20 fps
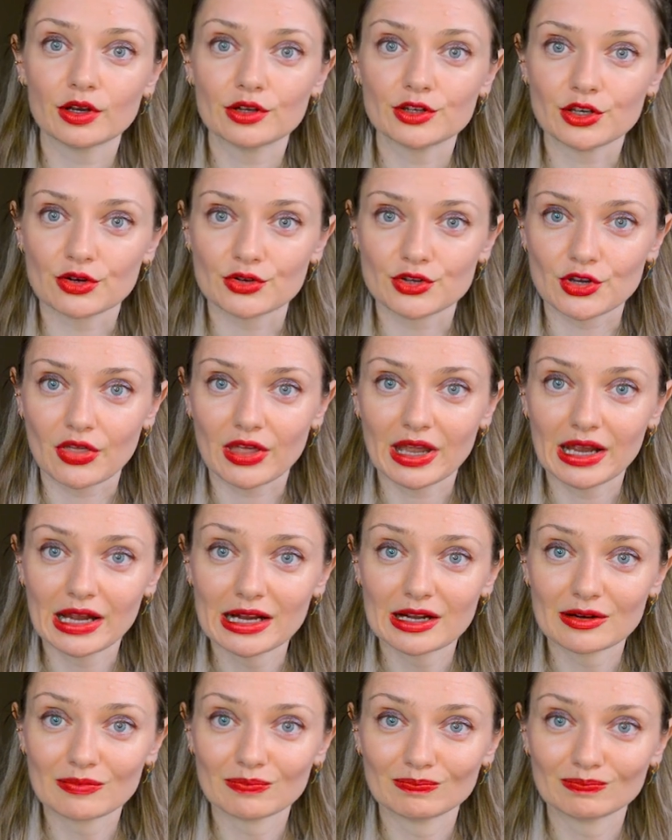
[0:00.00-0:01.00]
Don't you
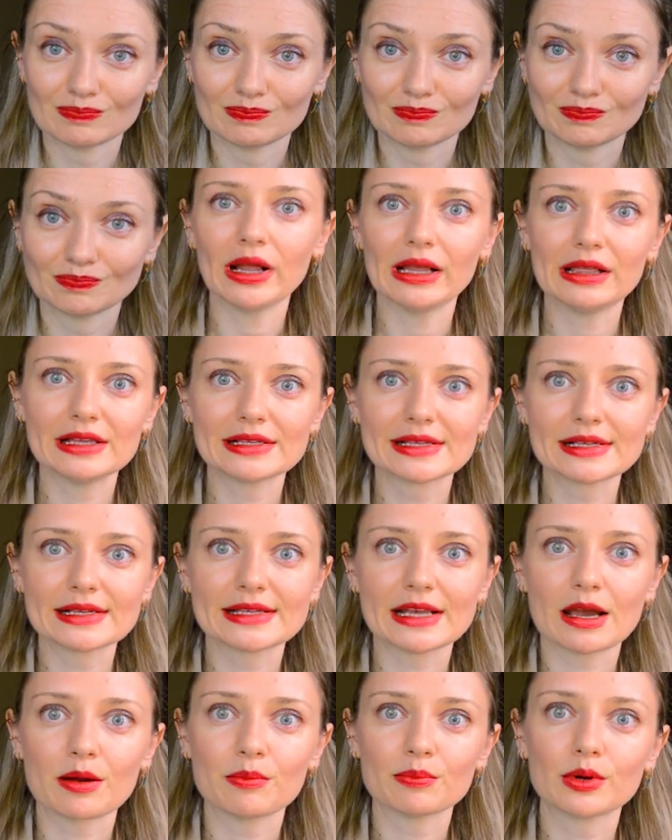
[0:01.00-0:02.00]
think? In this
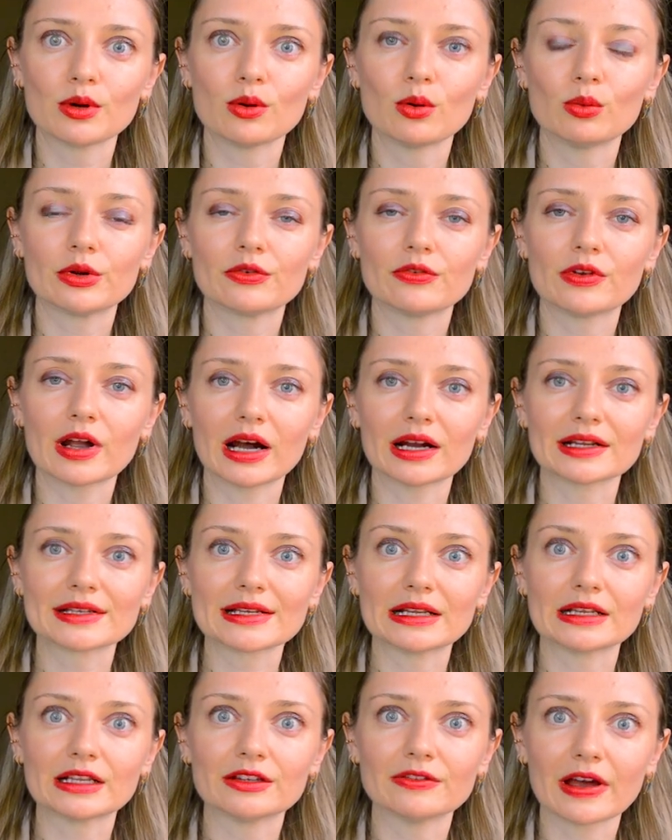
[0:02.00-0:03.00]
example, we've
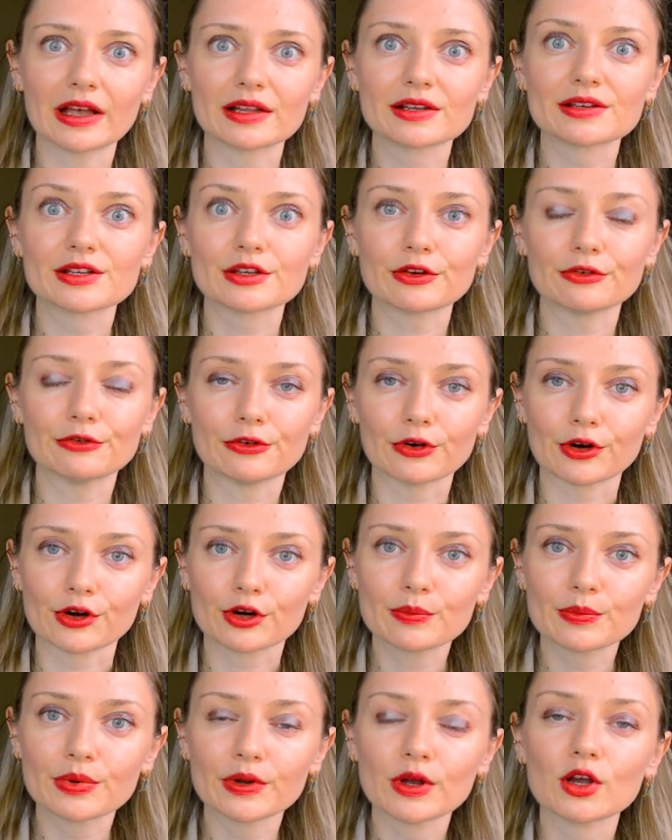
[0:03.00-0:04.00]
got an advanced
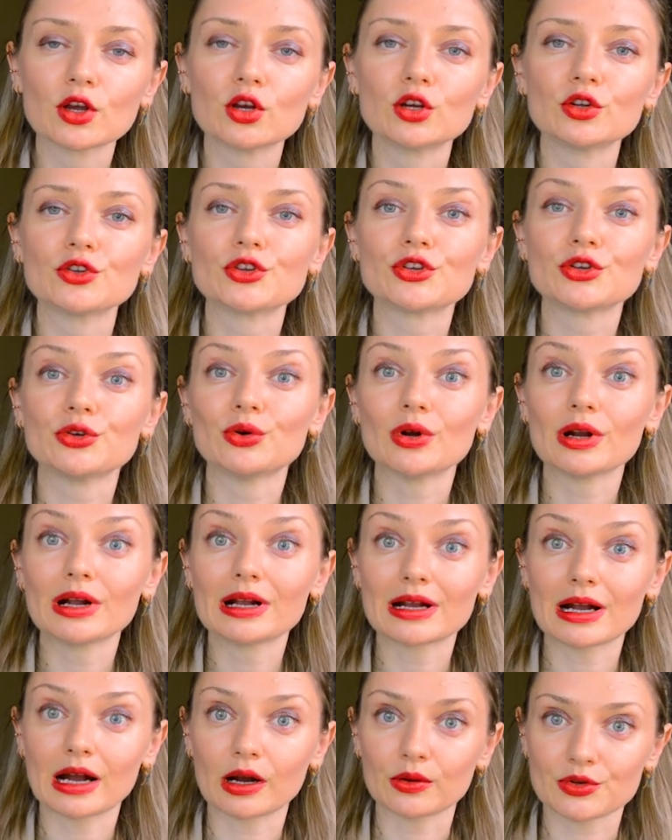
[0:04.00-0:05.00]
verb to
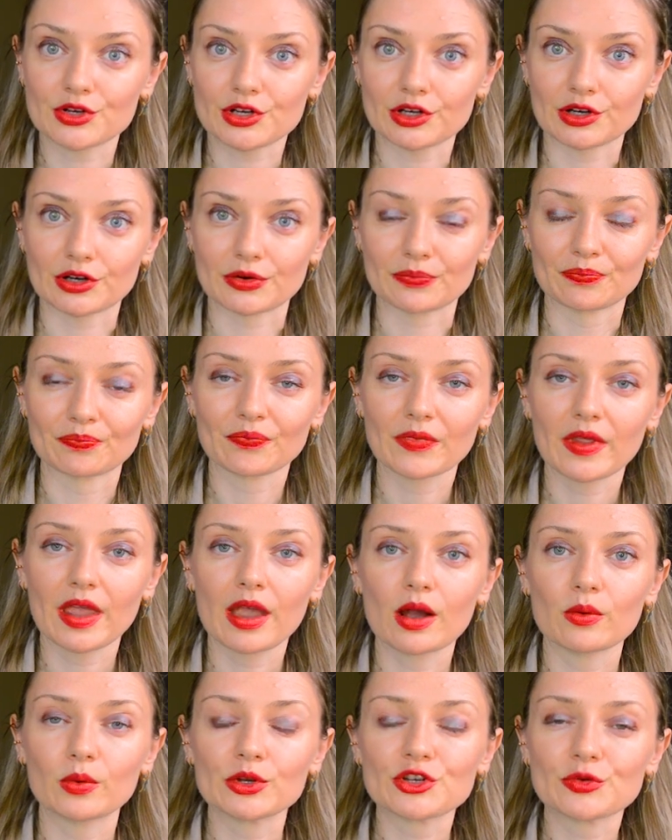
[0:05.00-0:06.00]
counter,
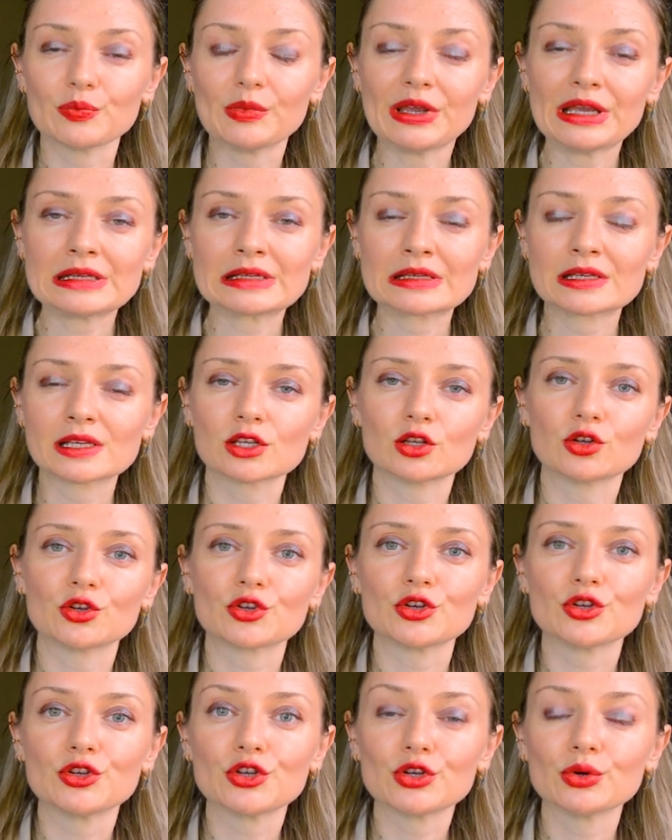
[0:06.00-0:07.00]
which means
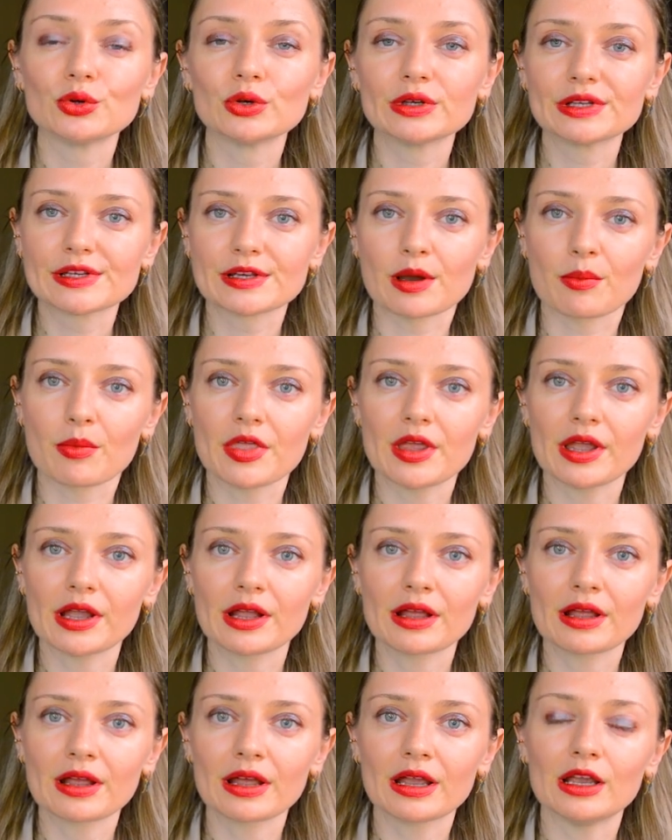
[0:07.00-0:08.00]
to do
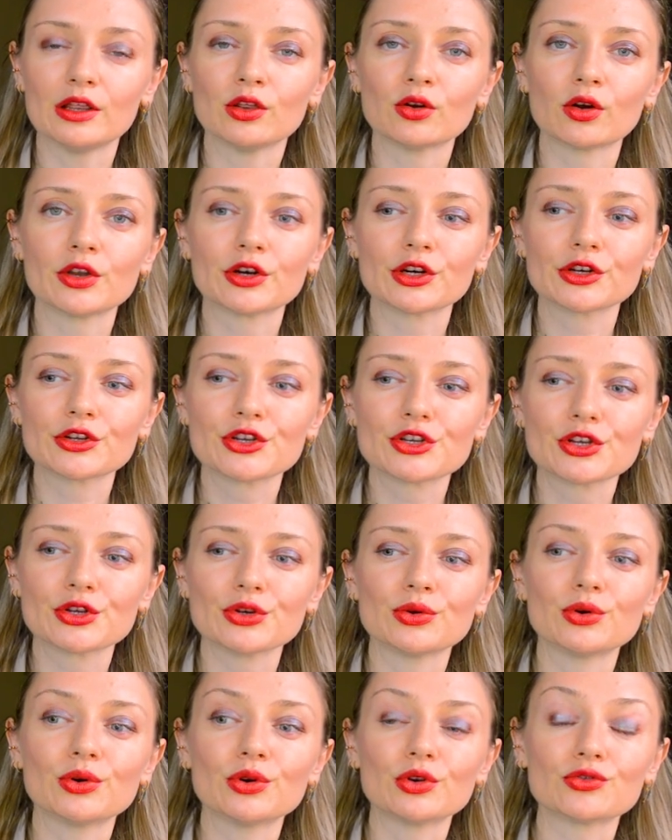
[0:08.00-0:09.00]
something in order
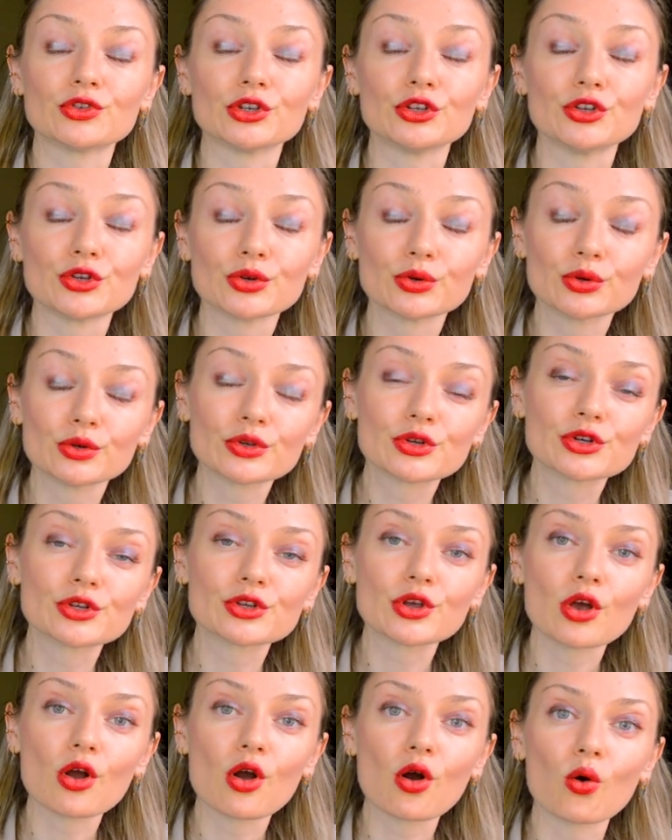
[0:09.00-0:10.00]
to
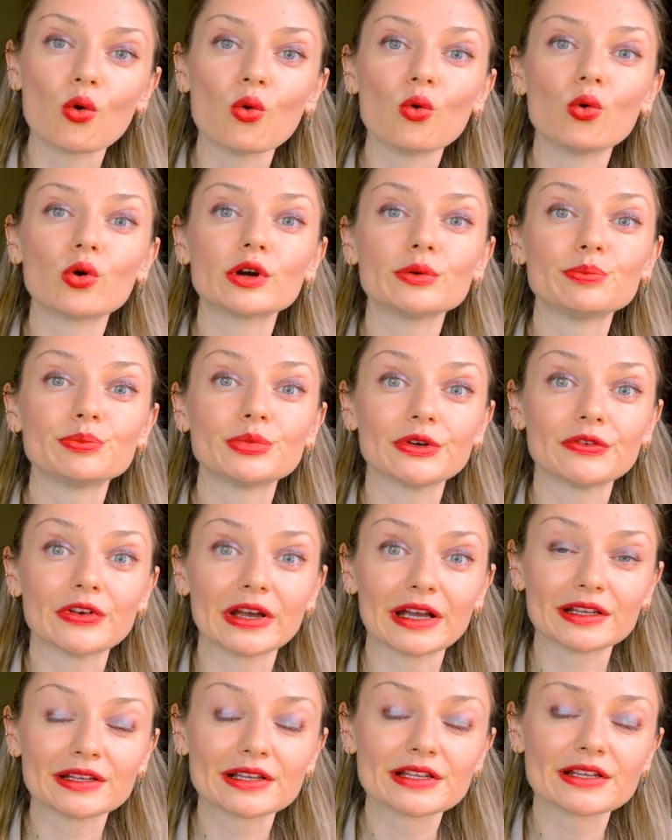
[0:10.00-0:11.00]
reduce or
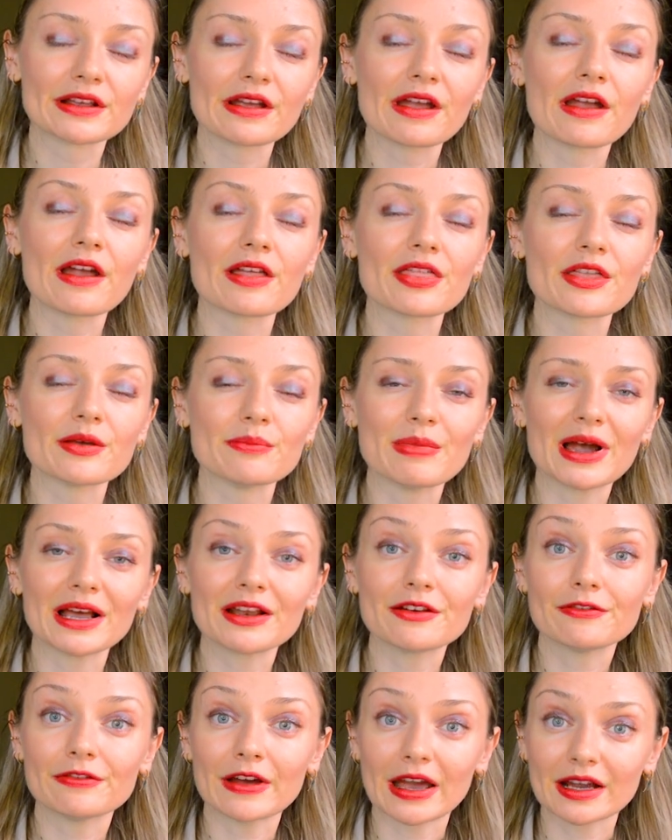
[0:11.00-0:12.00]
prevent the bad
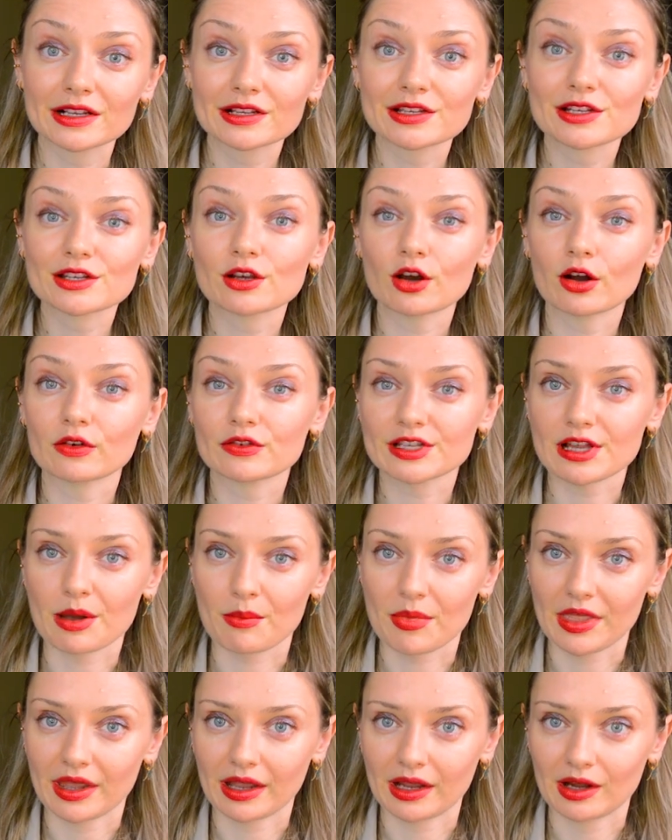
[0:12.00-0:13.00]
effects of
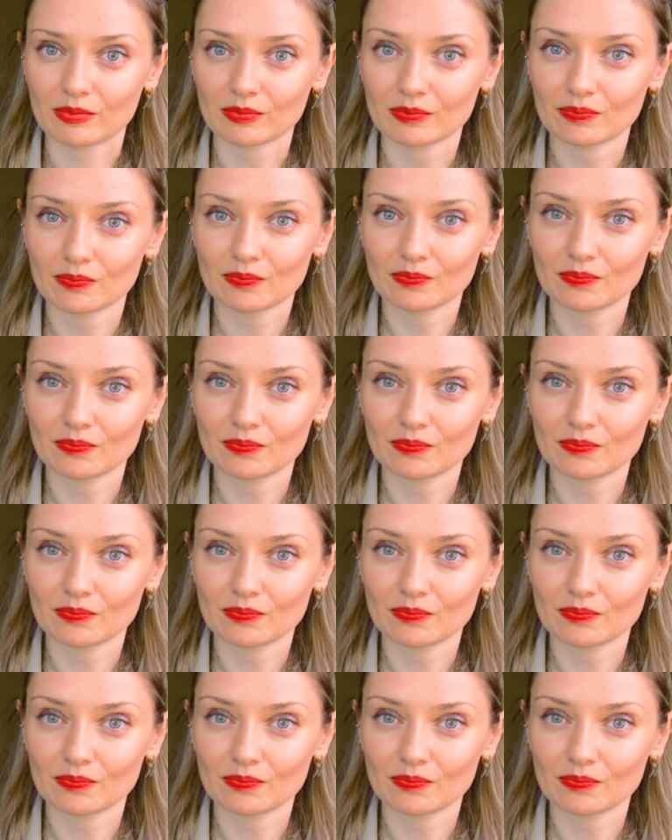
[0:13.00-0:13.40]
something.